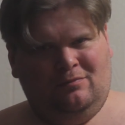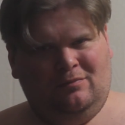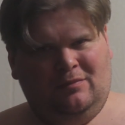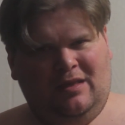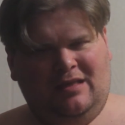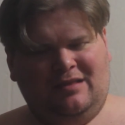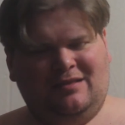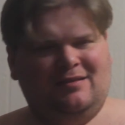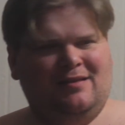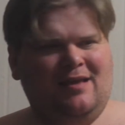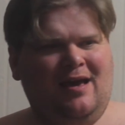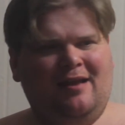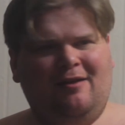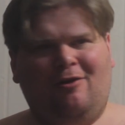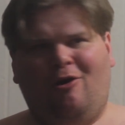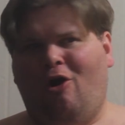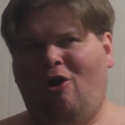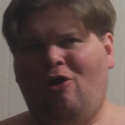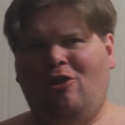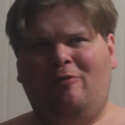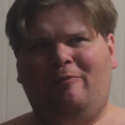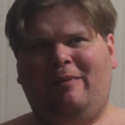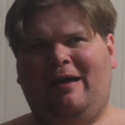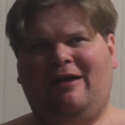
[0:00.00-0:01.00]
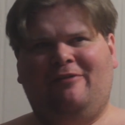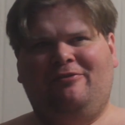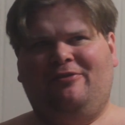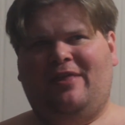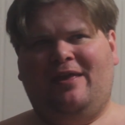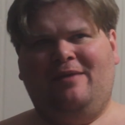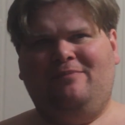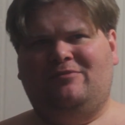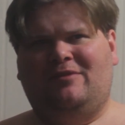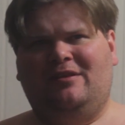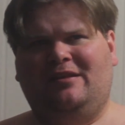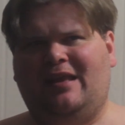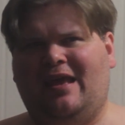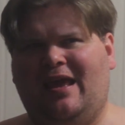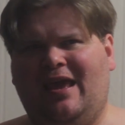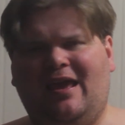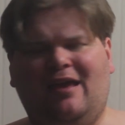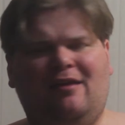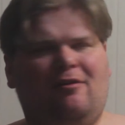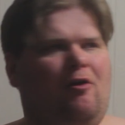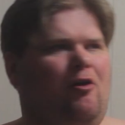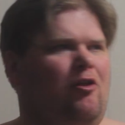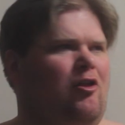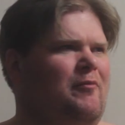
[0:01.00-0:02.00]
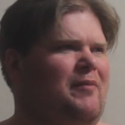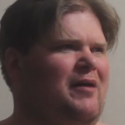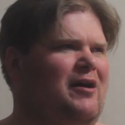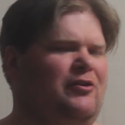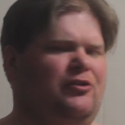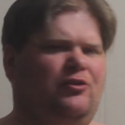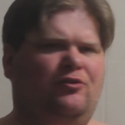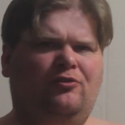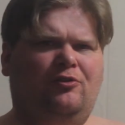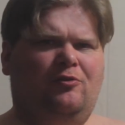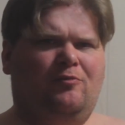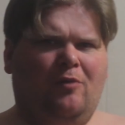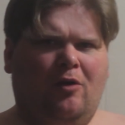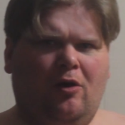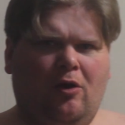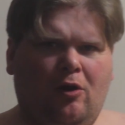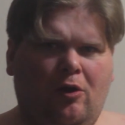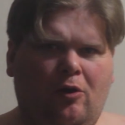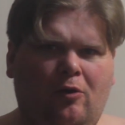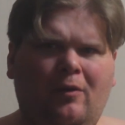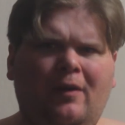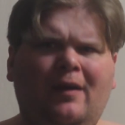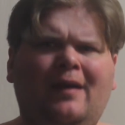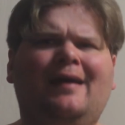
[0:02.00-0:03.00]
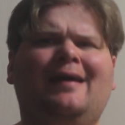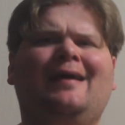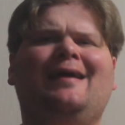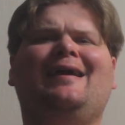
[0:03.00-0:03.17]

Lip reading: It's not all about them today and all about you tomorrow.